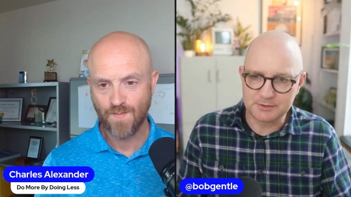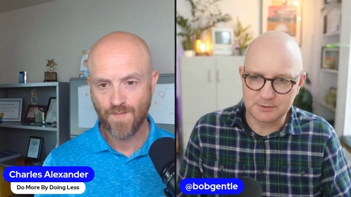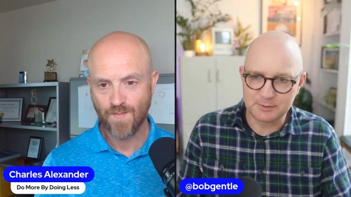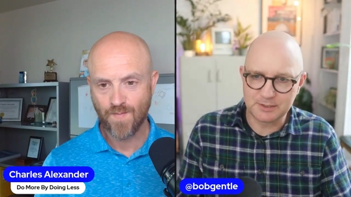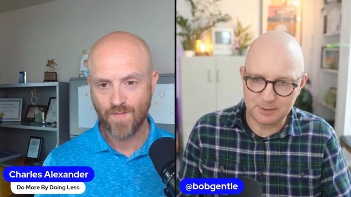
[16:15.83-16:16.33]

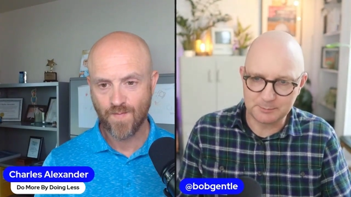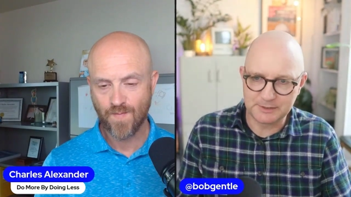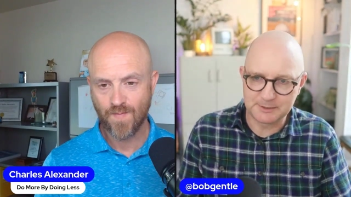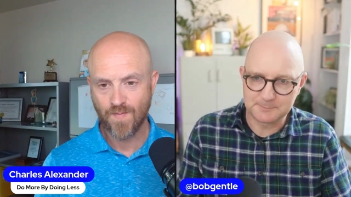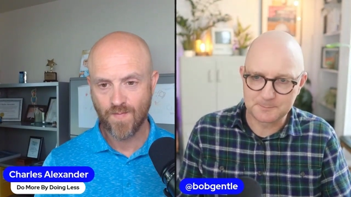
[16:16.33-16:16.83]
Speaker 1: can help me.
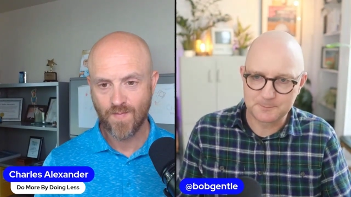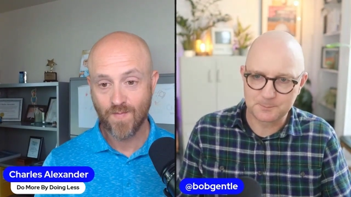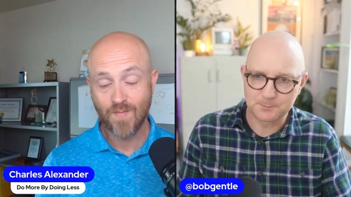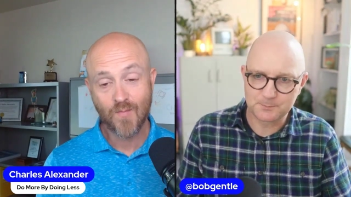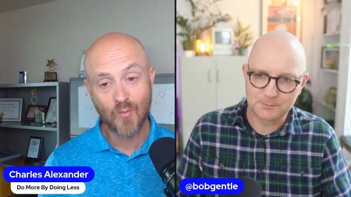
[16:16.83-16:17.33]

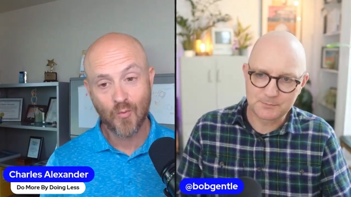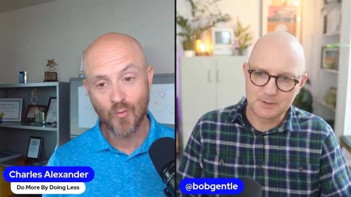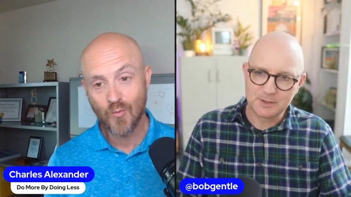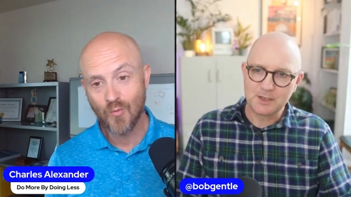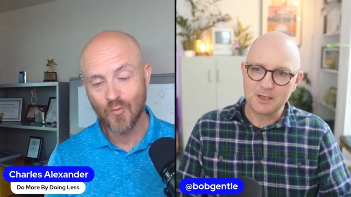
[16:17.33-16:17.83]

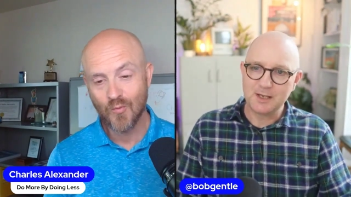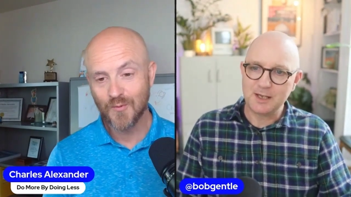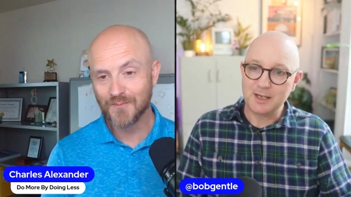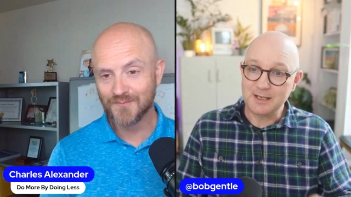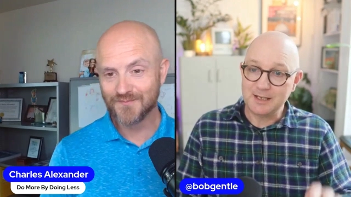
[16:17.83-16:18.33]
Ooh.
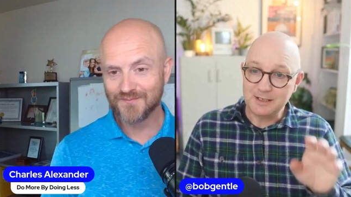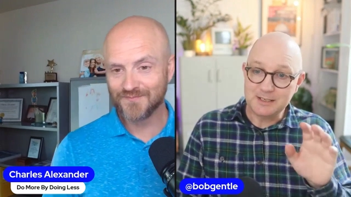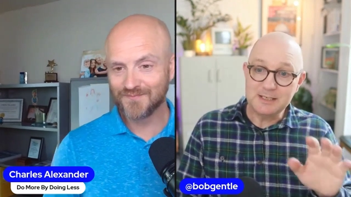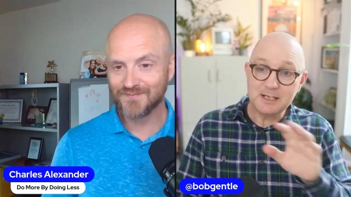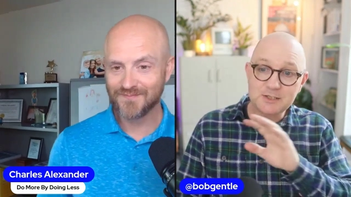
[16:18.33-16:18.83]
He
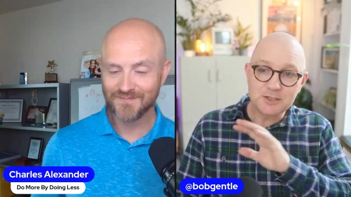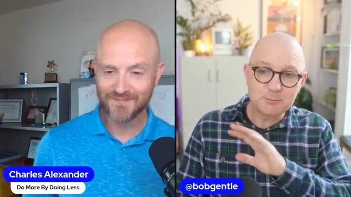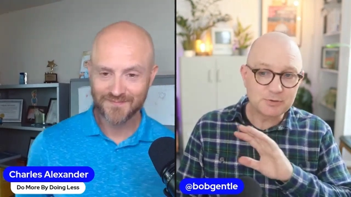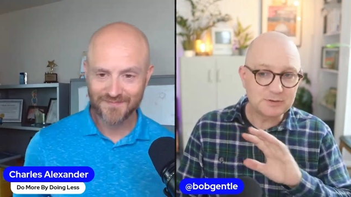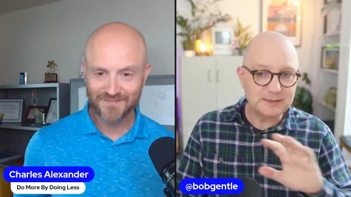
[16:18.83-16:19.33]
had
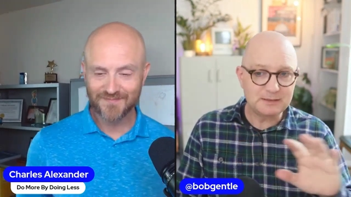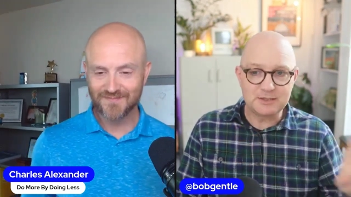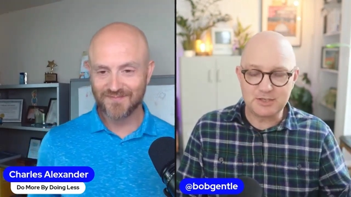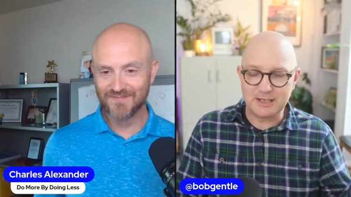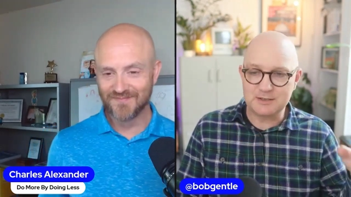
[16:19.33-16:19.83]
completely
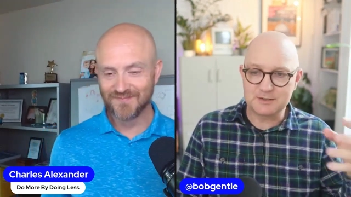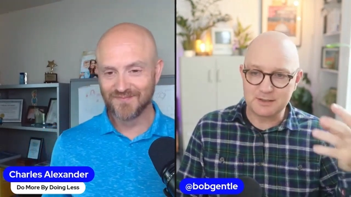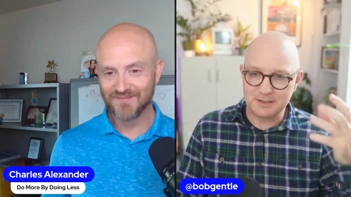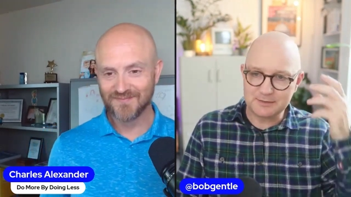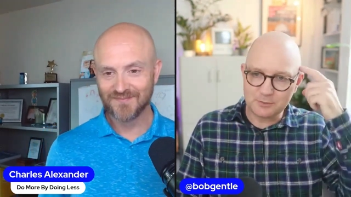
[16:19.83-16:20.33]
changed
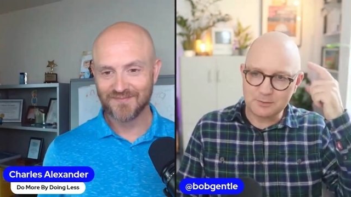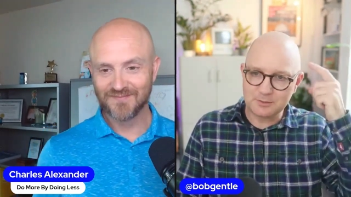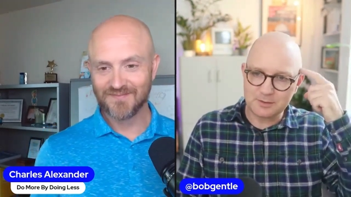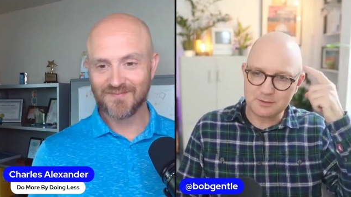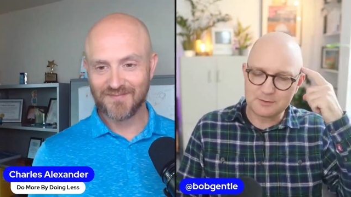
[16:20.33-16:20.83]
his own
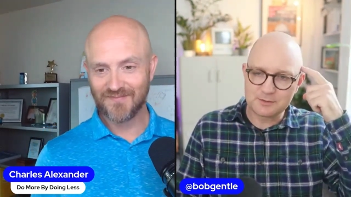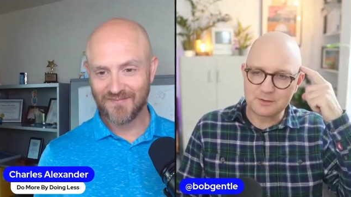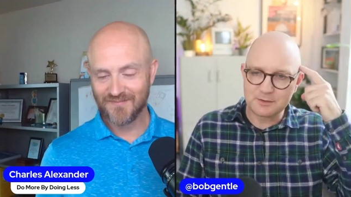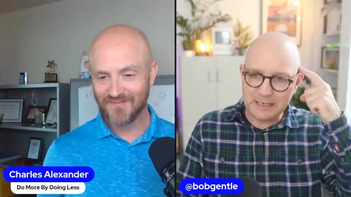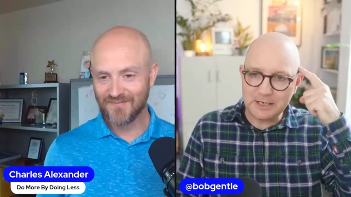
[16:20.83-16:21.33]

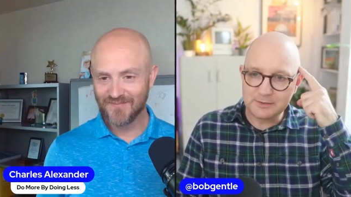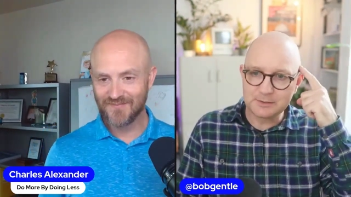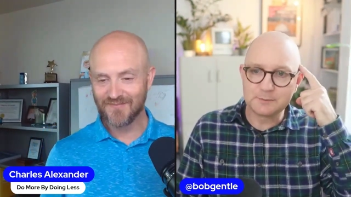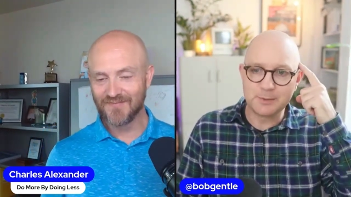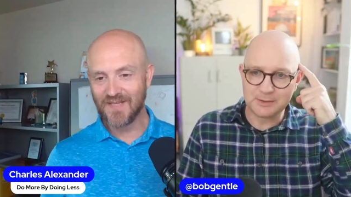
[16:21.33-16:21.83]
narrative
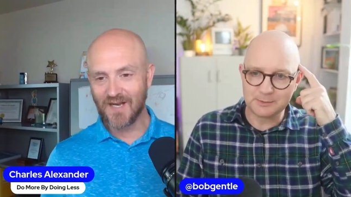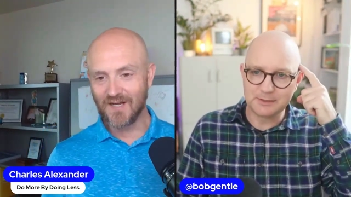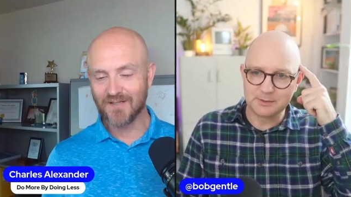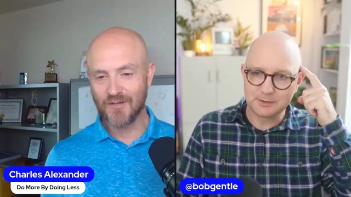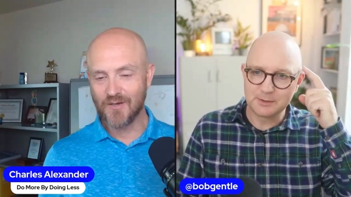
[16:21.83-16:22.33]
about me.
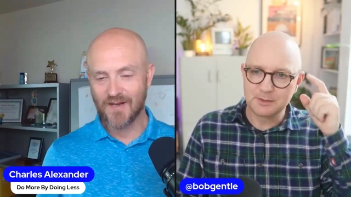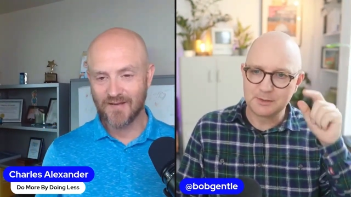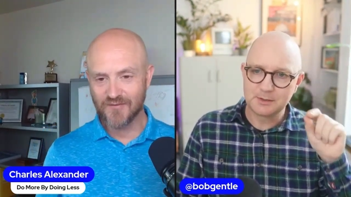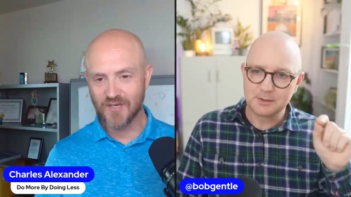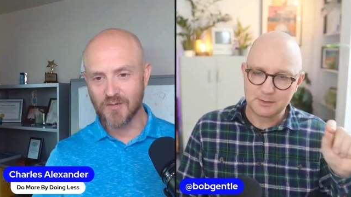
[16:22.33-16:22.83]
Speaker 2: Yeah, you didn't
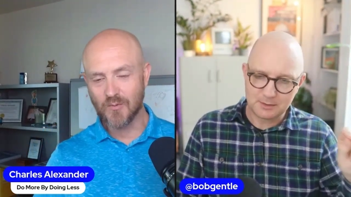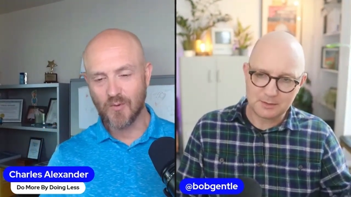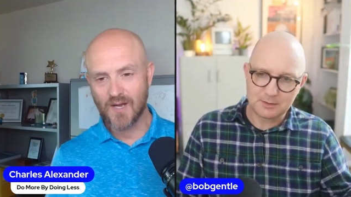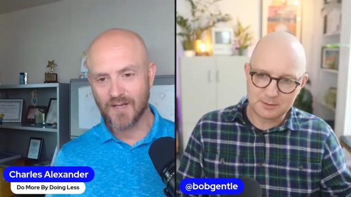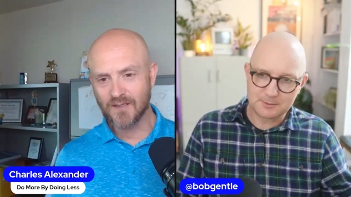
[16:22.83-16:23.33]
have to do it.
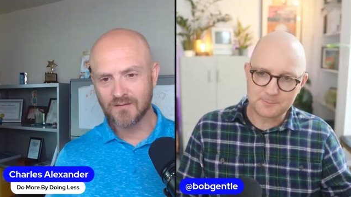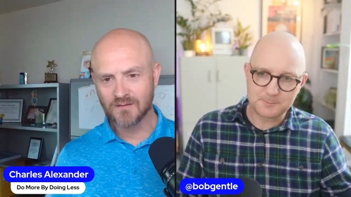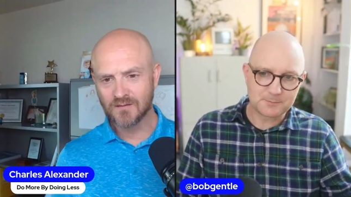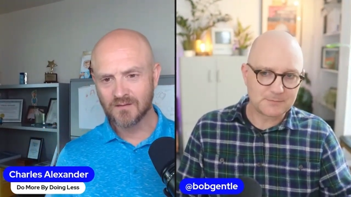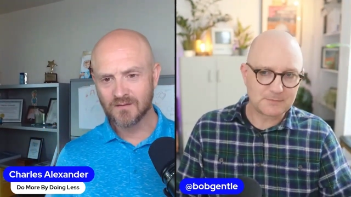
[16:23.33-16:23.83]
Why?
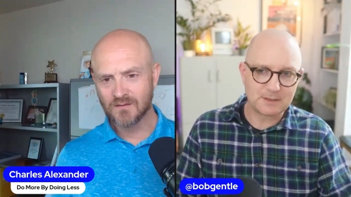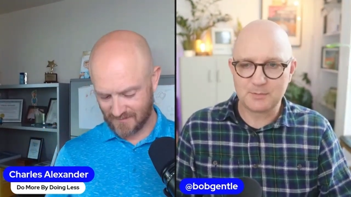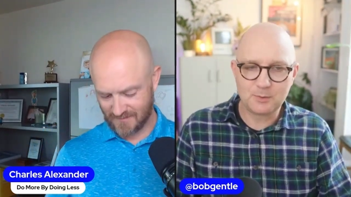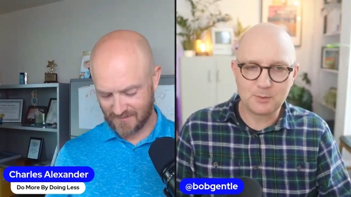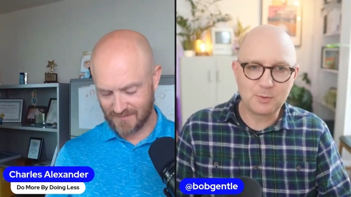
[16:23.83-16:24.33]

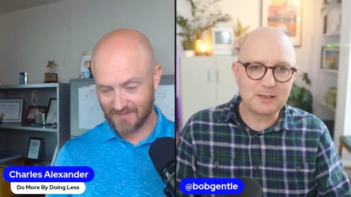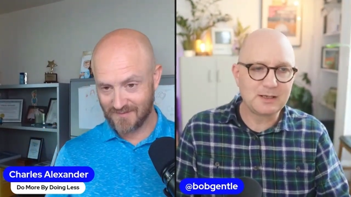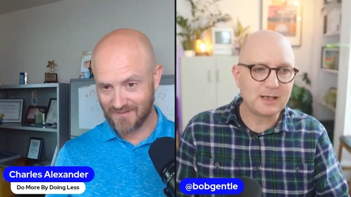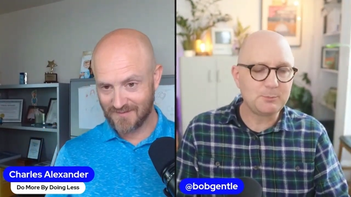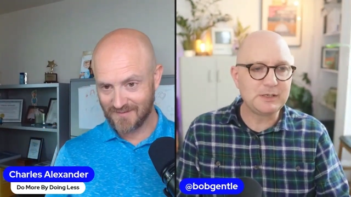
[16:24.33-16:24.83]
Speaker 1: Well,
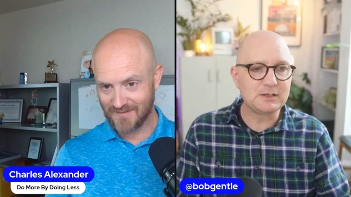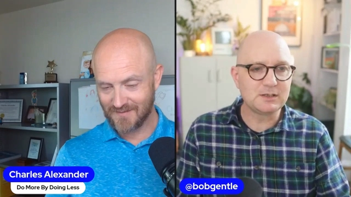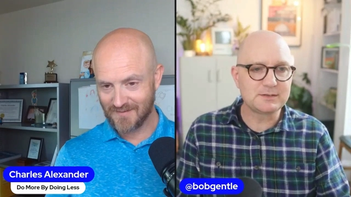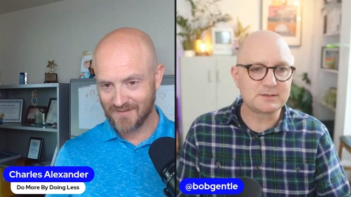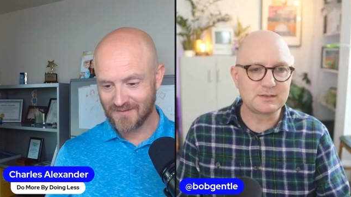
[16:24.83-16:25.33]

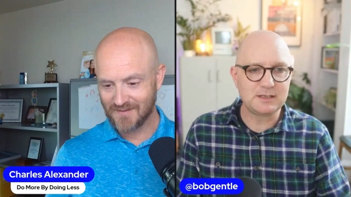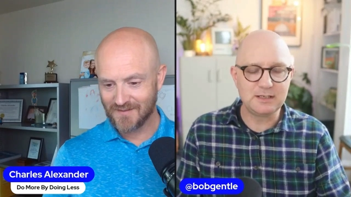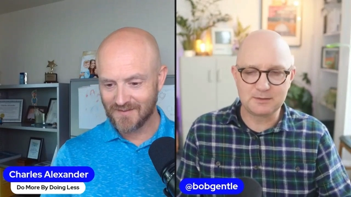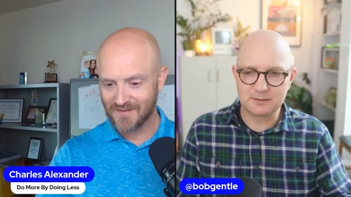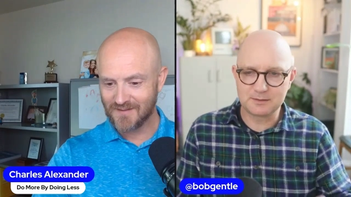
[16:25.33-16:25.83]
because he
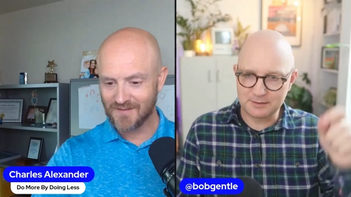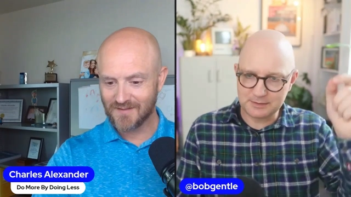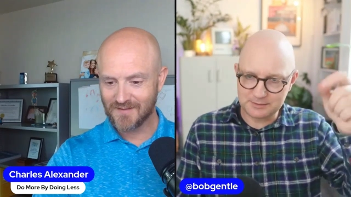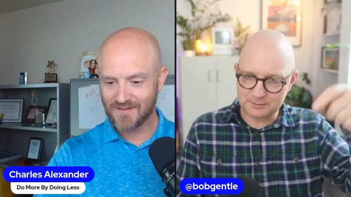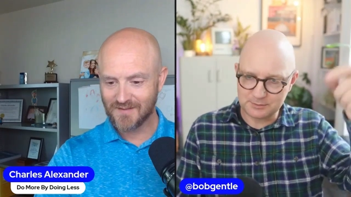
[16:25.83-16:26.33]
did
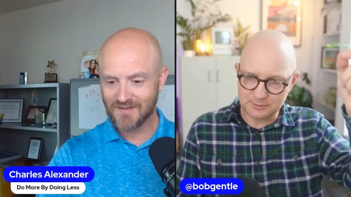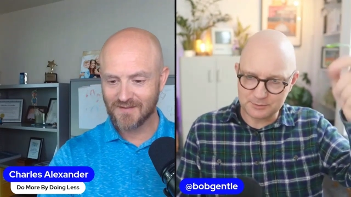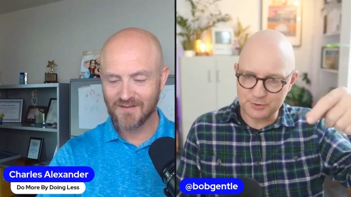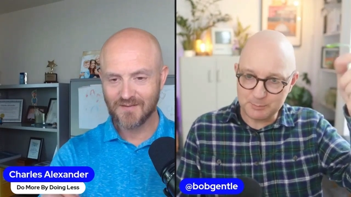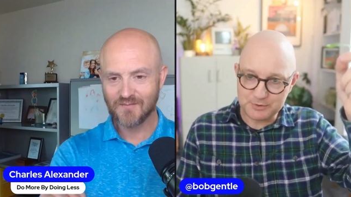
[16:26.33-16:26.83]
this
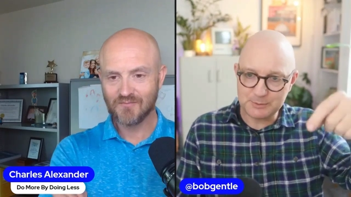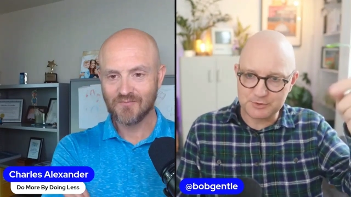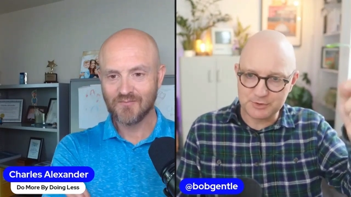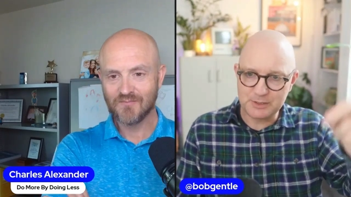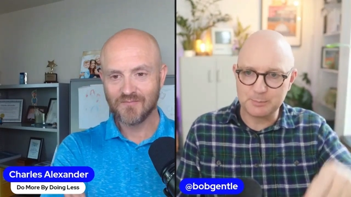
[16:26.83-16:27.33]
drip, drip,
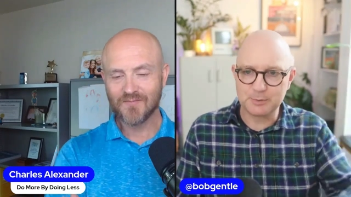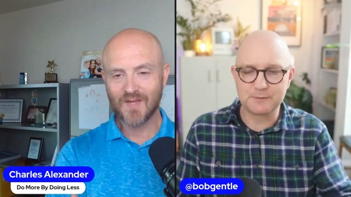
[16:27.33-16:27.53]
drip of